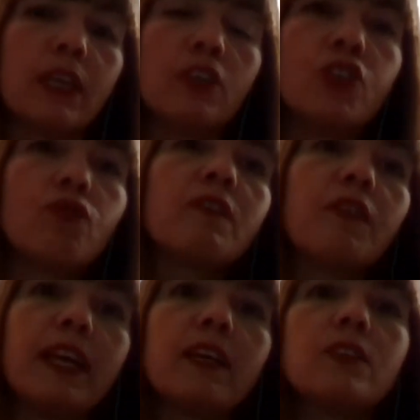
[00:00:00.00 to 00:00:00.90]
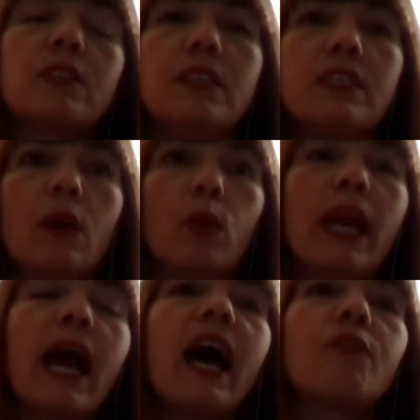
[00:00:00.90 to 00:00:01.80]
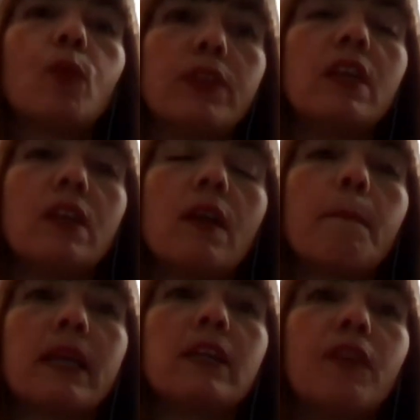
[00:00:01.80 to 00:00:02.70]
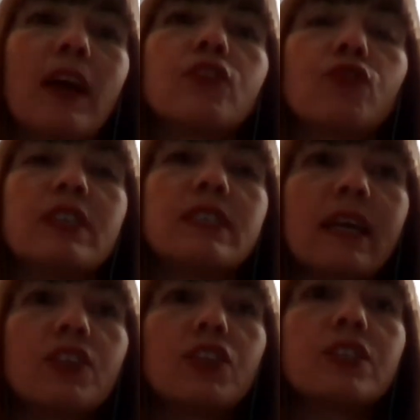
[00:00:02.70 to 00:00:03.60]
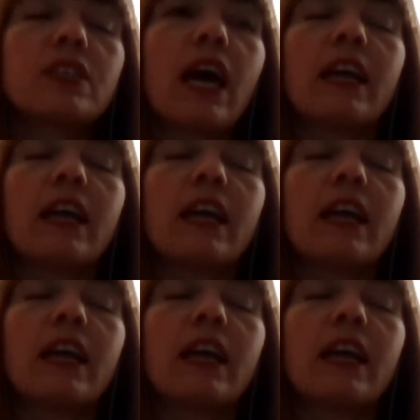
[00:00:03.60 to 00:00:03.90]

enduring vacancies that we have within manufacturing sectors